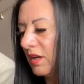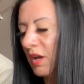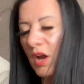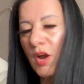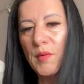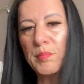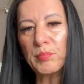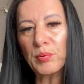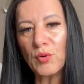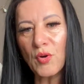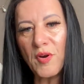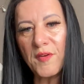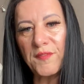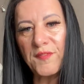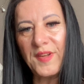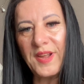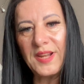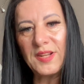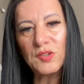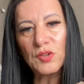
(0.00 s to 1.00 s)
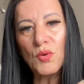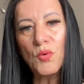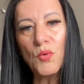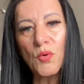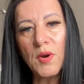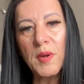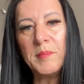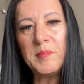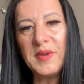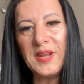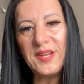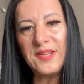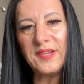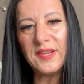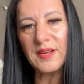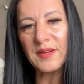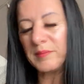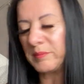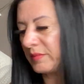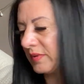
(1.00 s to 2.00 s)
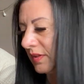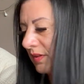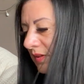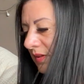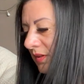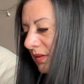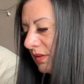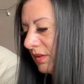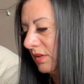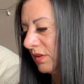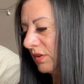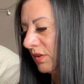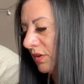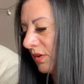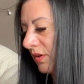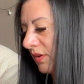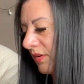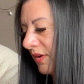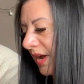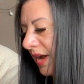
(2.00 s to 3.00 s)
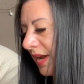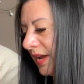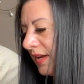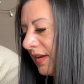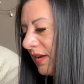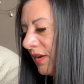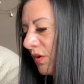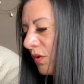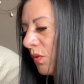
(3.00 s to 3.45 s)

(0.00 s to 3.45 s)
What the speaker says: a prophet, or a medium, all right?